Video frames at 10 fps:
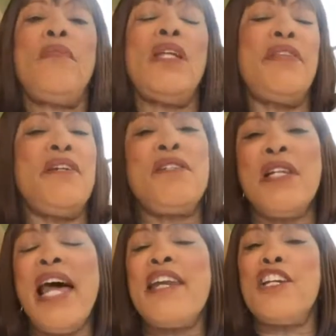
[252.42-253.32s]
there's a
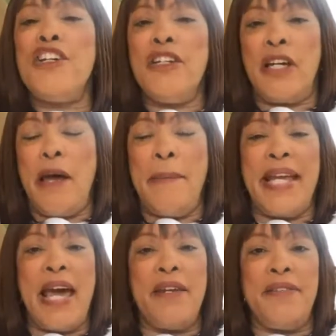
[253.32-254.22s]
lot of good coming
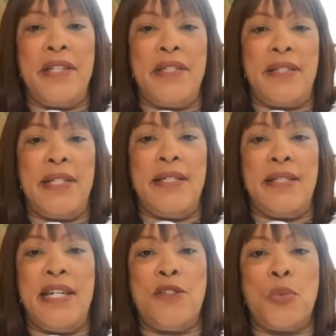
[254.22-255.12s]
out of this
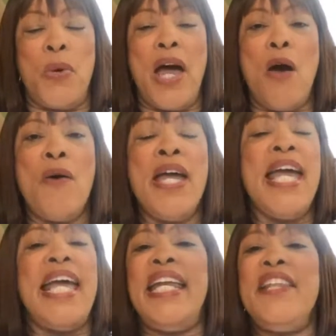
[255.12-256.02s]
season as well.
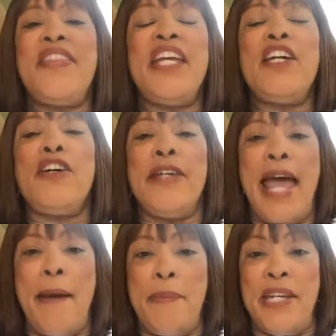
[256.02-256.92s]
Anything good
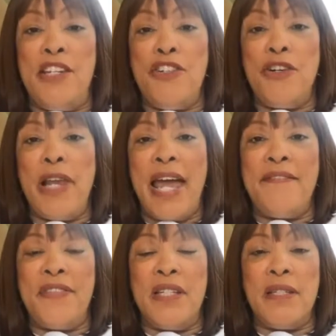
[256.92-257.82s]
happen in your
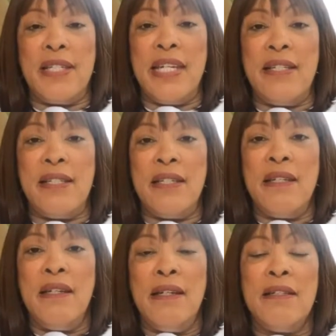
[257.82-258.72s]
life this season?
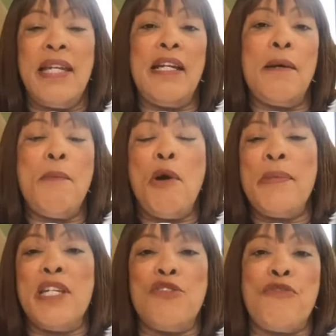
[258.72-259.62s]
Take a
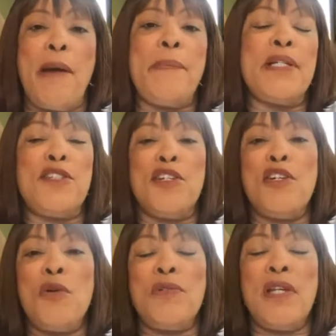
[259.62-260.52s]
moment and drop us a
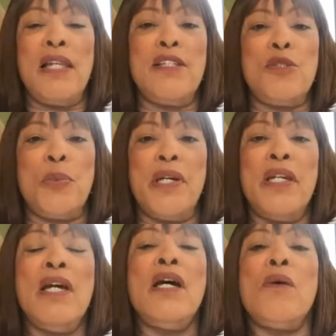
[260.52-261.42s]
note. Tell us what
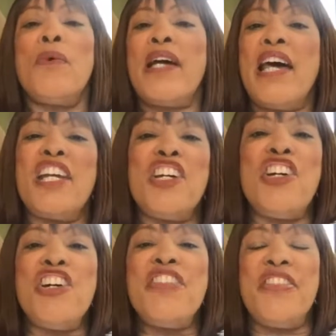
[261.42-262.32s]
kind of
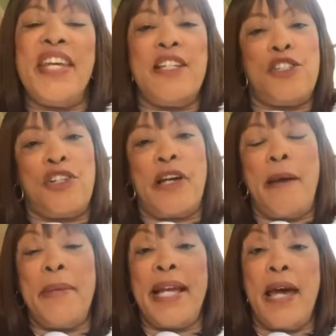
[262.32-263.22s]
good things are
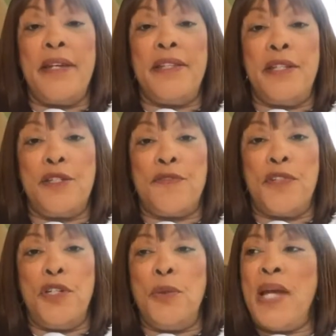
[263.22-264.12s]
coming out of this for
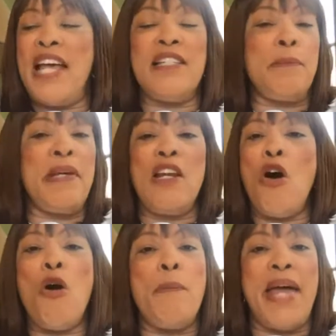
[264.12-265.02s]
you. It hasn't been
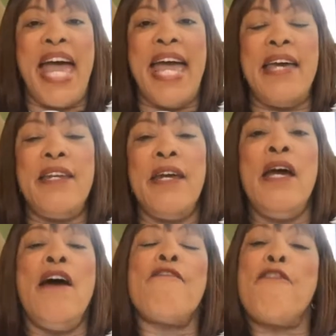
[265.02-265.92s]
all bad.
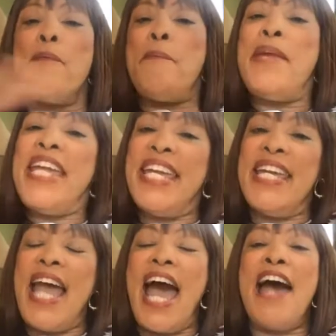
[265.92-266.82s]
For
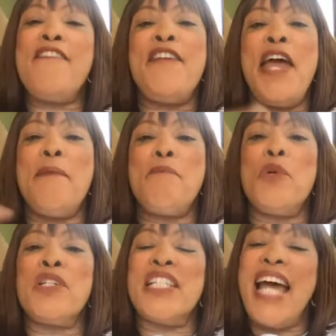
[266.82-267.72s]
me, I've had
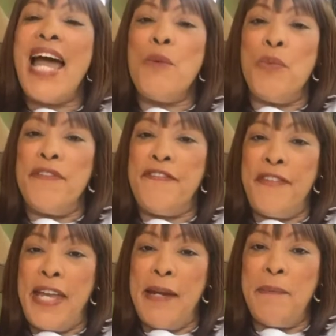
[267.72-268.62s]
more time with
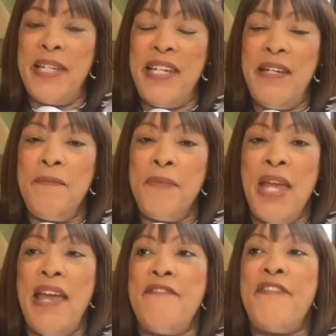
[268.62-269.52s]
family.
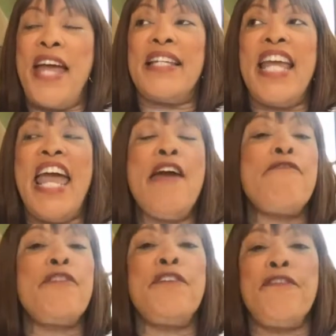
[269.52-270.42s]
In fact,
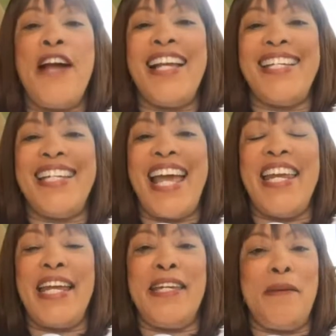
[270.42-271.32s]
every Friday night
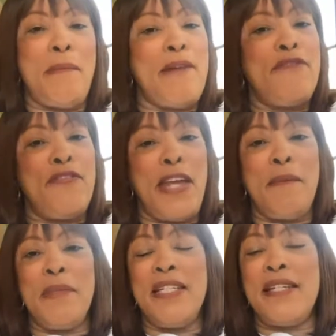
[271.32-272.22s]
I get my
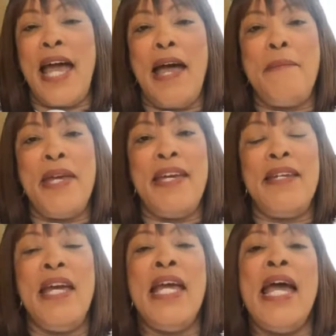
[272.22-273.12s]
family time
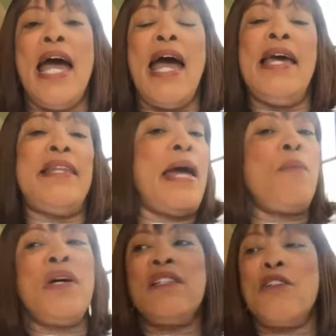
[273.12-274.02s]
in, and that
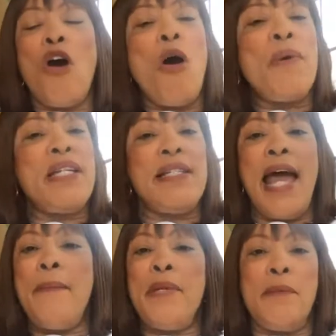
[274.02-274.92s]
wasn't always
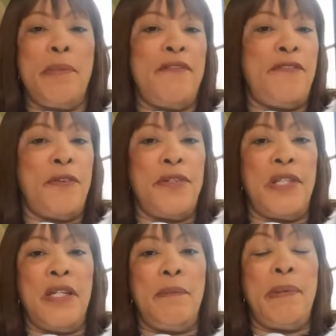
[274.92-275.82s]
happening before
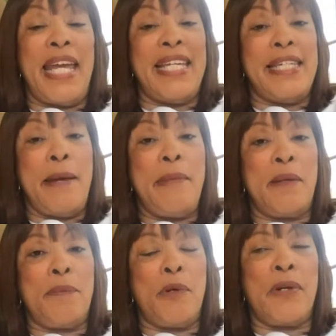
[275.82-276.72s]
the
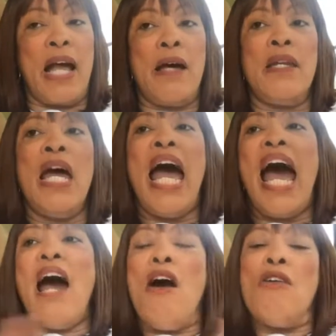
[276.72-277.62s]
pandemic broke out.
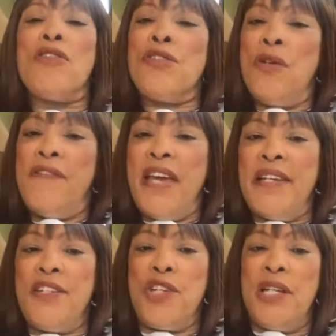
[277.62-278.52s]
I also have had
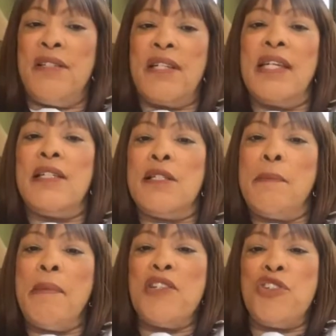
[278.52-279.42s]
a chance to get
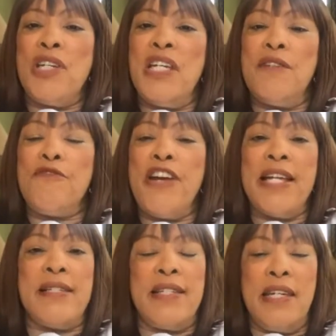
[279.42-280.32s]
some much needed
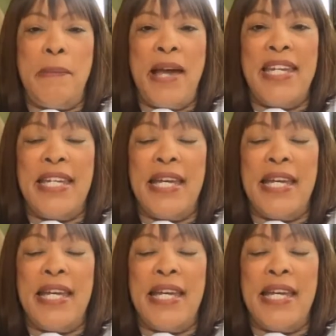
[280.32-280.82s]
rest. Anybody